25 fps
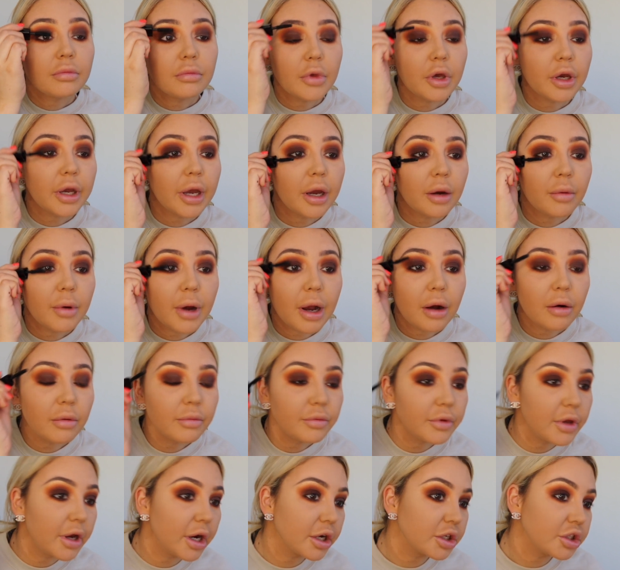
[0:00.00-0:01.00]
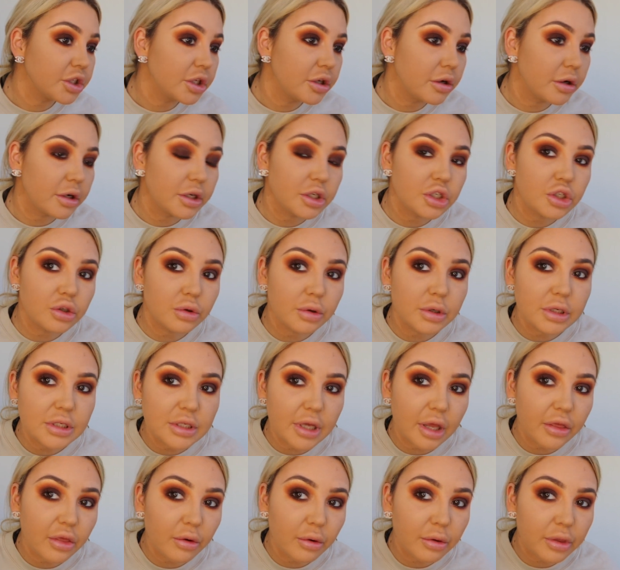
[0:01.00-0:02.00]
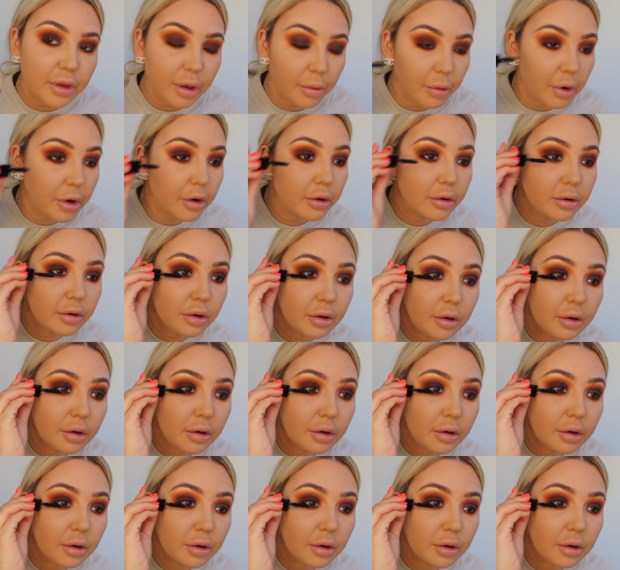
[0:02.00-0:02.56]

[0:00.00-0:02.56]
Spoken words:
Okay, wow, they're actually not as short as I thought they were.